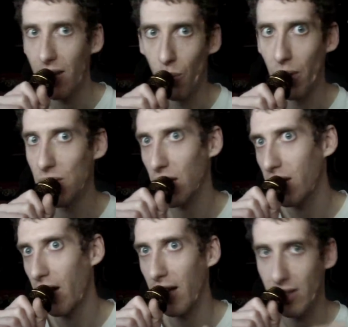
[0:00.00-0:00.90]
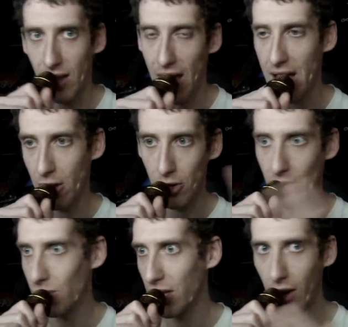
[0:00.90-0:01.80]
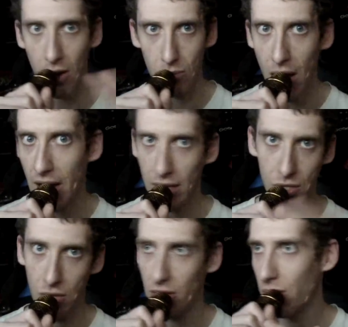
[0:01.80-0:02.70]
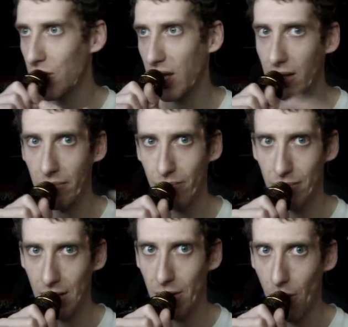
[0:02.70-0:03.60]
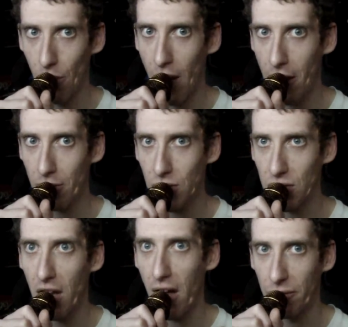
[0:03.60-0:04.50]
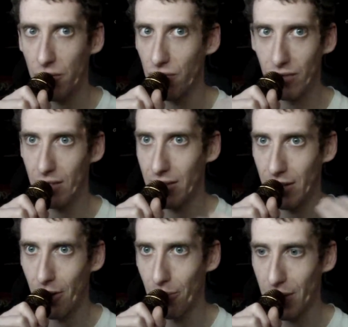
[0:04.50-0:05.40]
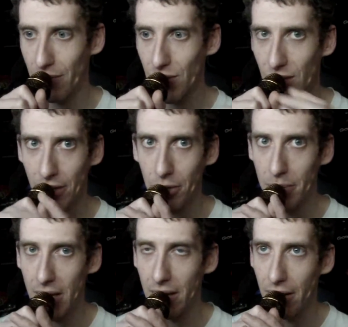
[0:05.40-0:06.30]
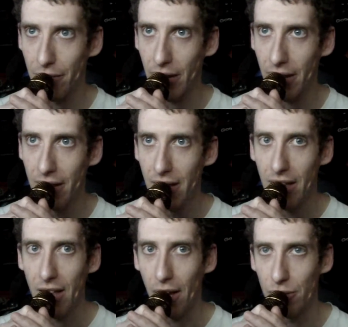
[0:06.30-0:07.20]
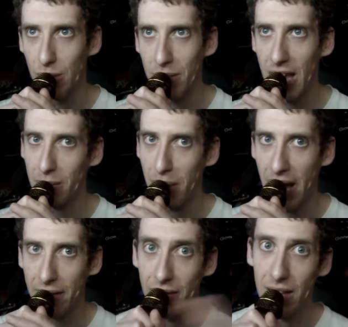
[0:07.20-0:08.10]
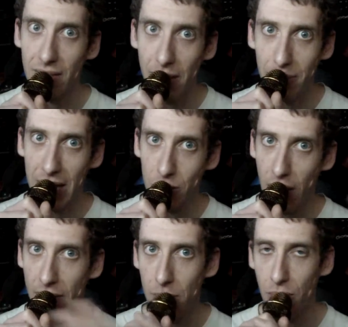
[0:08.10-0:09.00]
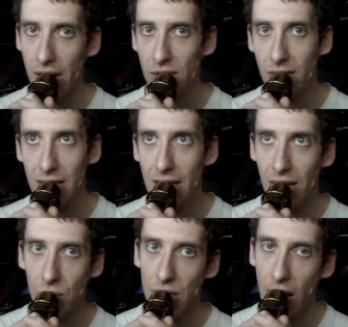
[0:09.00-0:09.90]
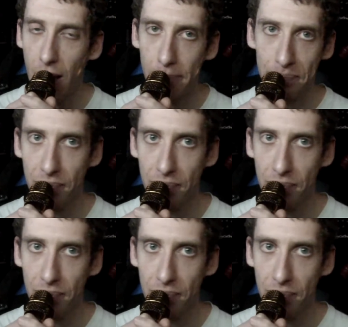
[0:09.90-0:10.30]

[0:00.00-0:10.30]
wants a cut, hey, you're using our rockets, you're using, our stuff, give us a little bit of some kickback, then that may drive the price of the DLC up.